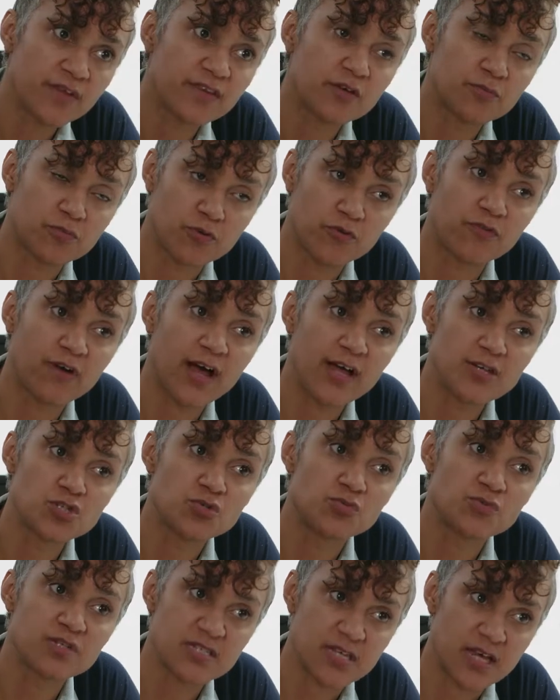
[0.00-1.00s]
and they'll
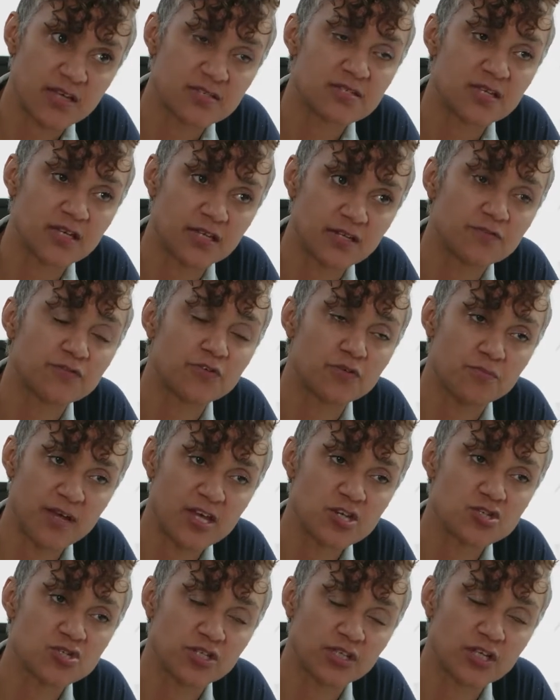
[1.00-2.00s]
provide you with testing and
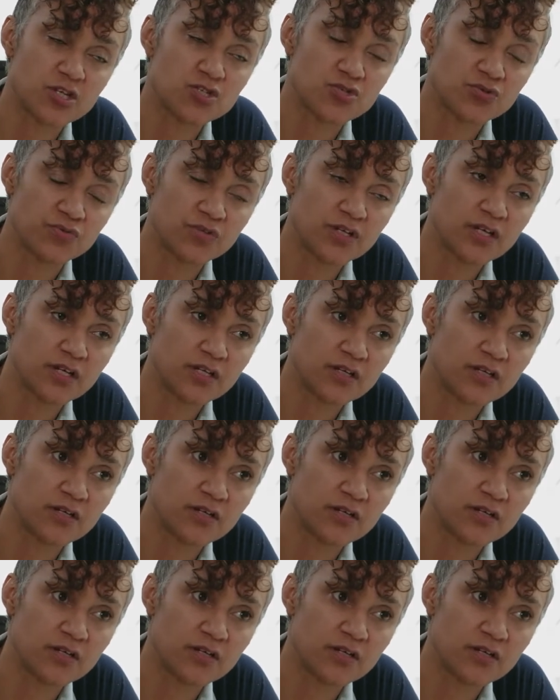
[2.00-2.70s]
information that you need.